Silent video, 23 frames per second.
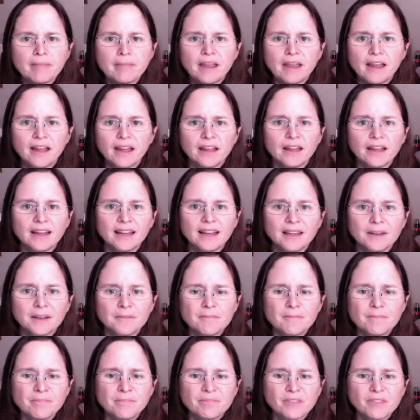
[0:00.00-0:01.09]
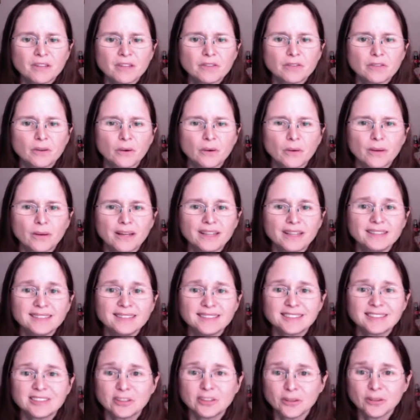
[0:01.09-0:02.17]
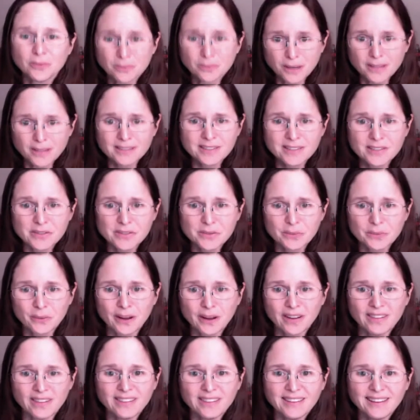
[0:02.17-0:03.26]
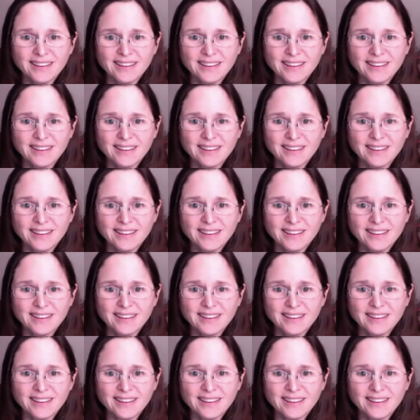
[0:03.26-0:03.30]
And so it still runs as well.